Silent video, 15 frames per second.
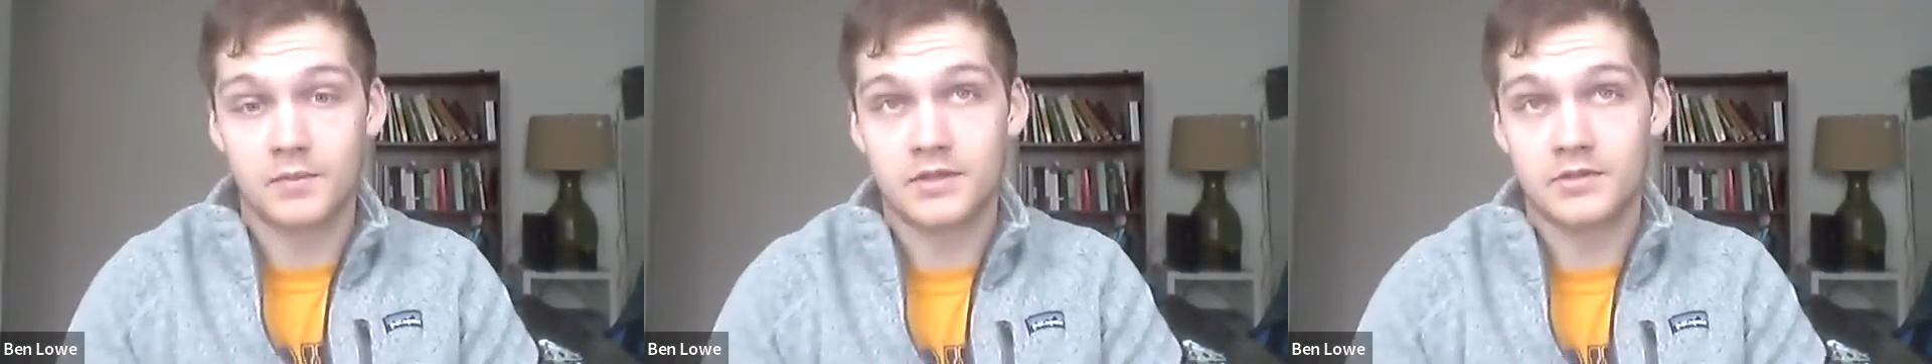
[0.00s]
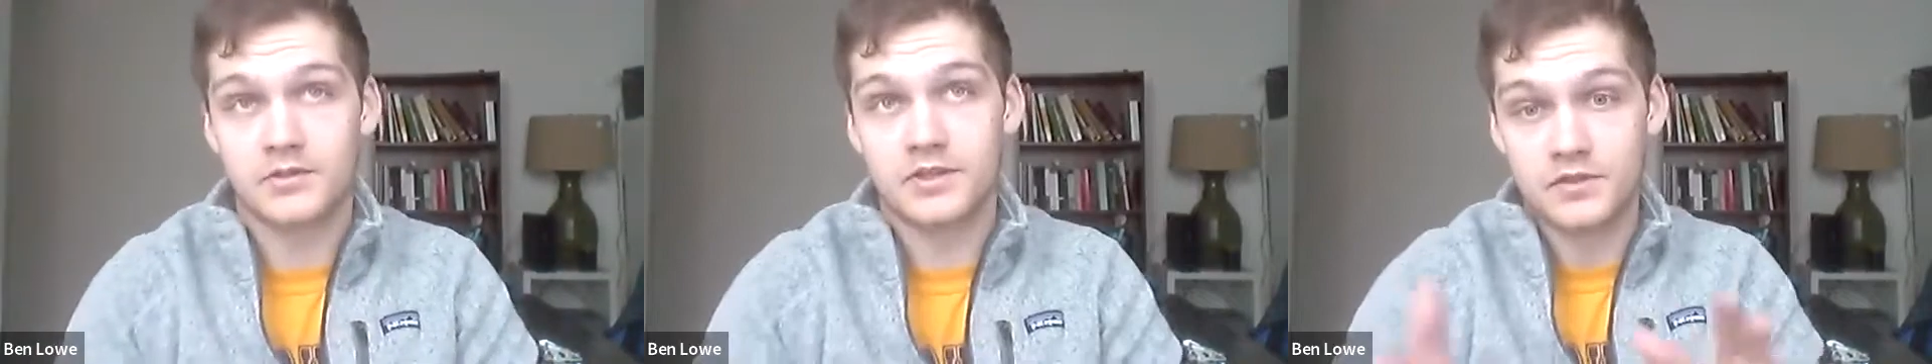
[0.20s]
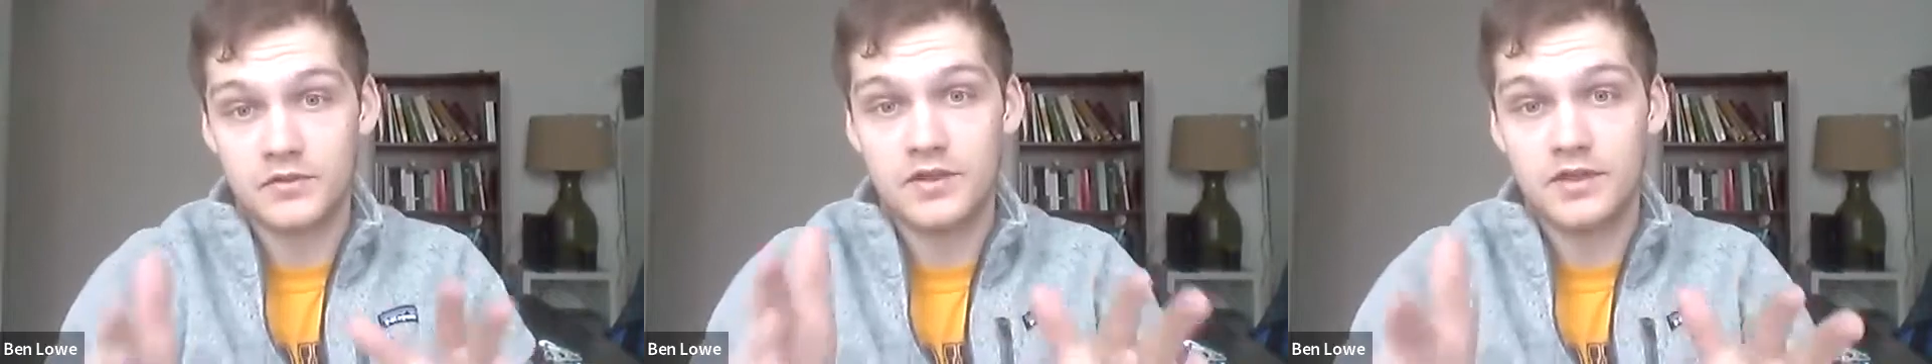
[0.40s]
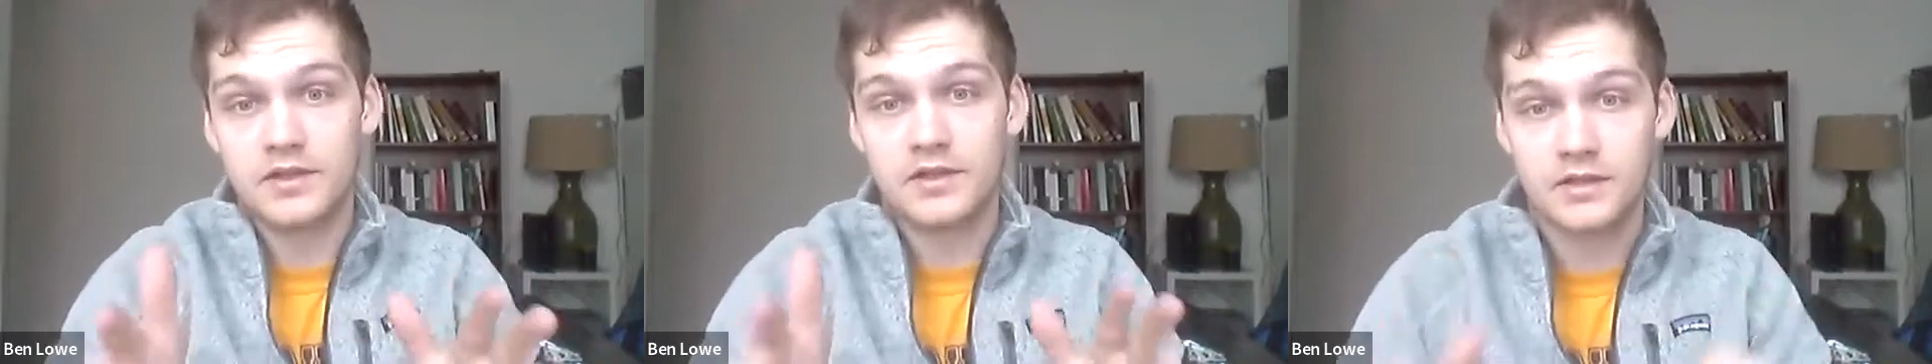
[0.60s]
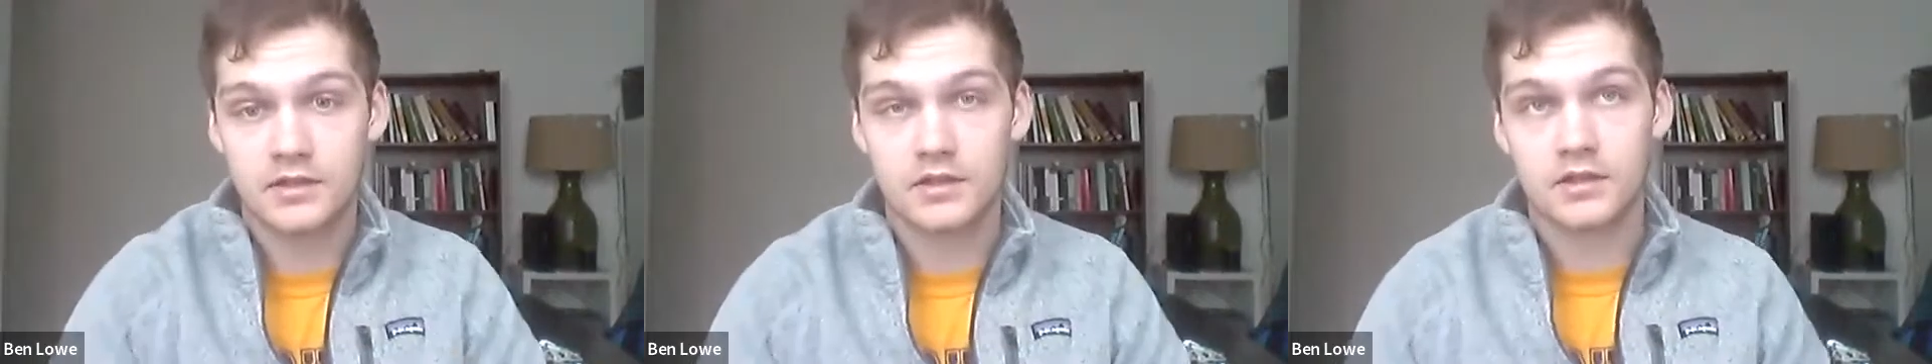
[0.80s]
metric is
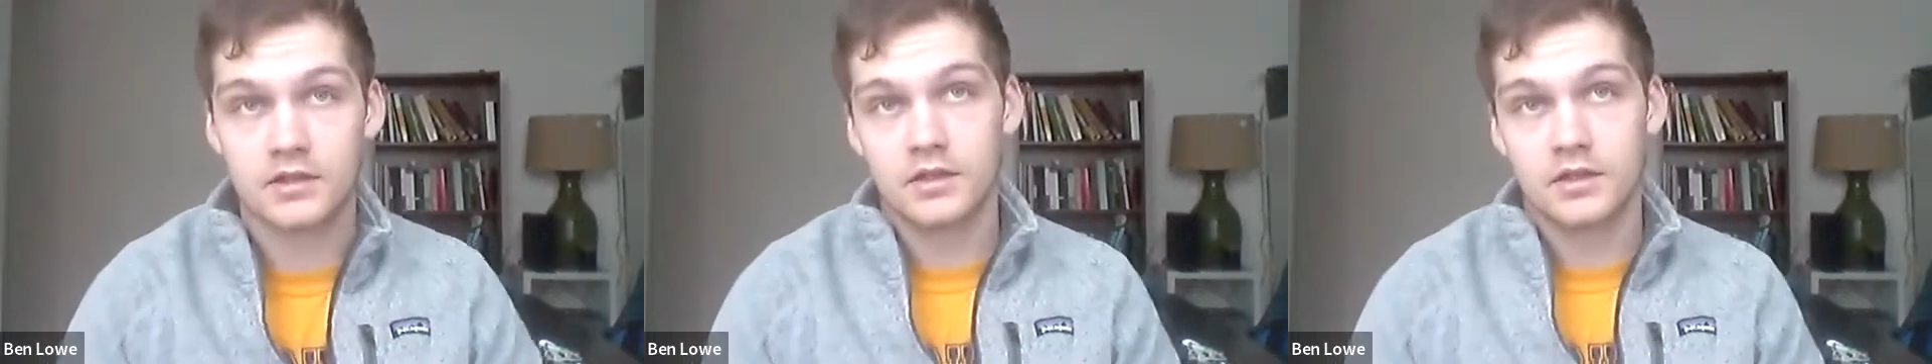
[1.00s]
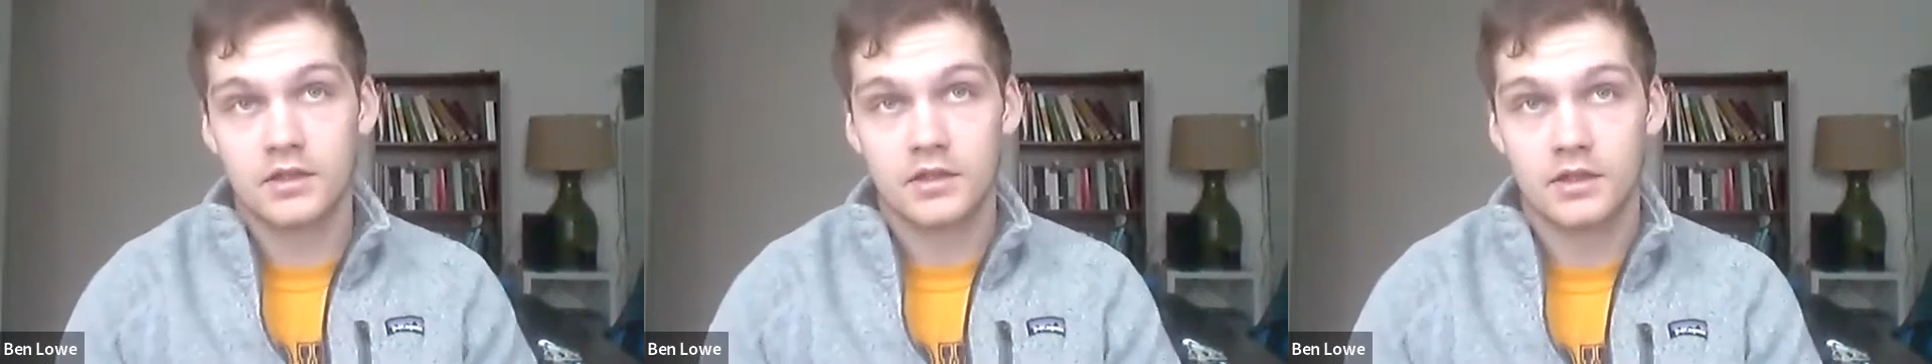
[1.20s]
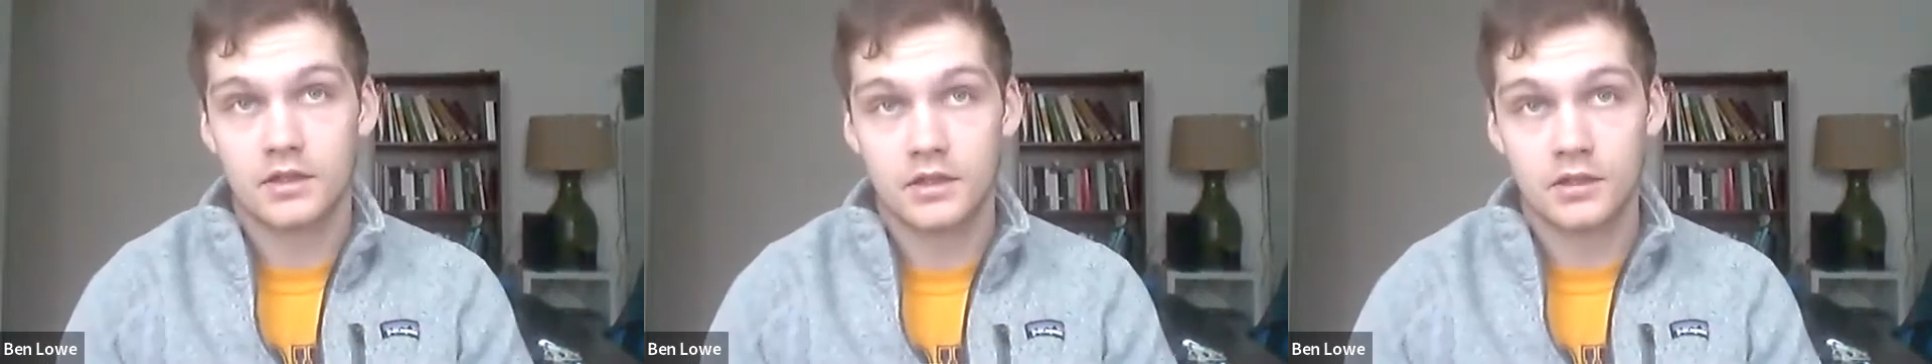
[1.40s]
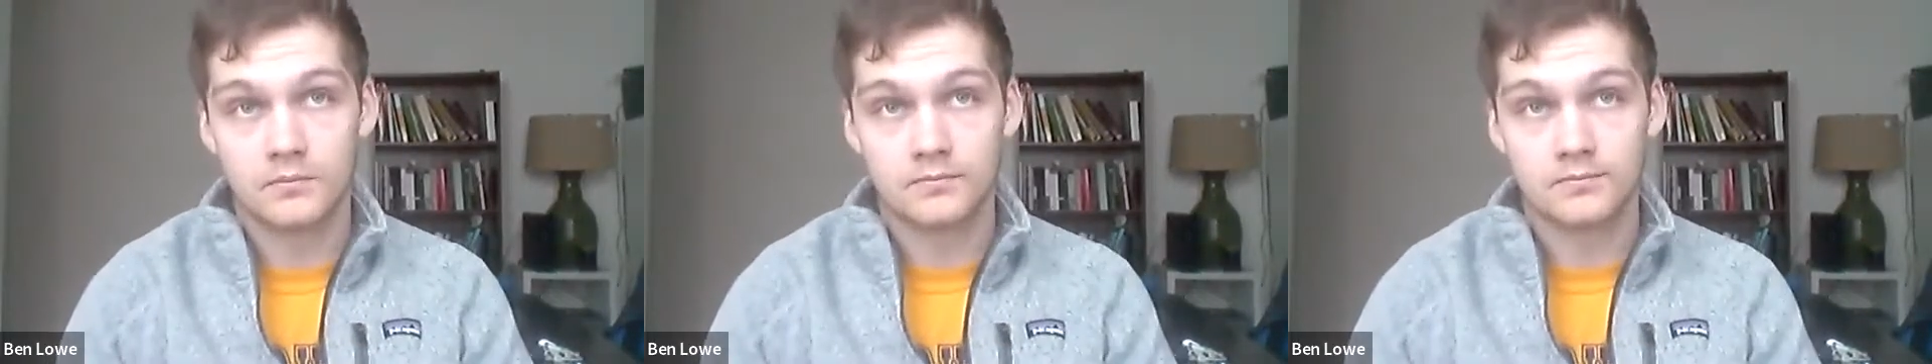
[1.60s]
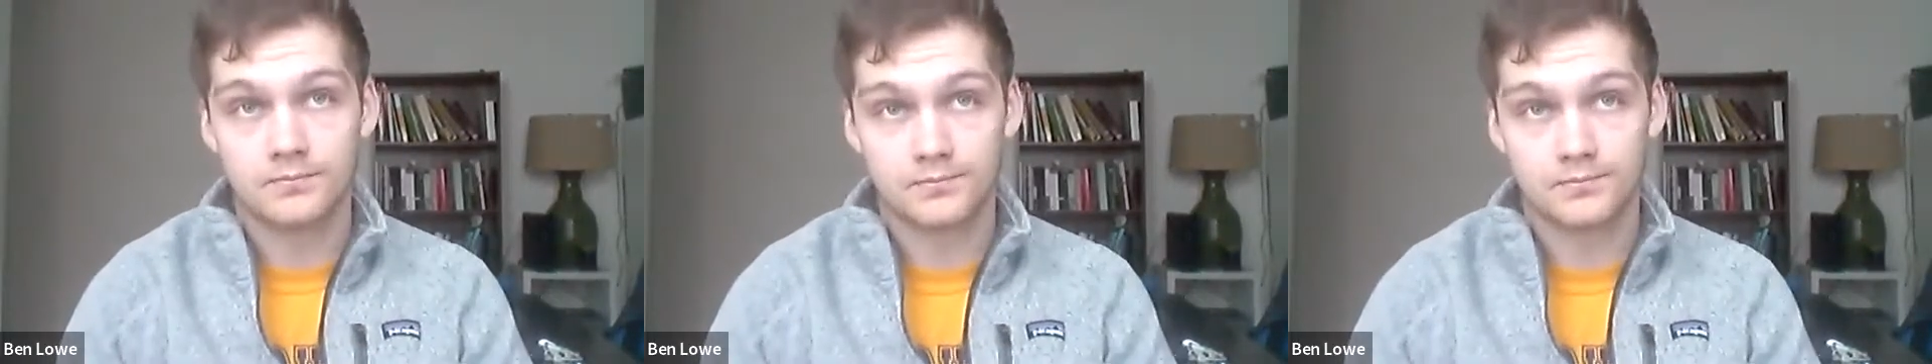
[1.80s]
unique up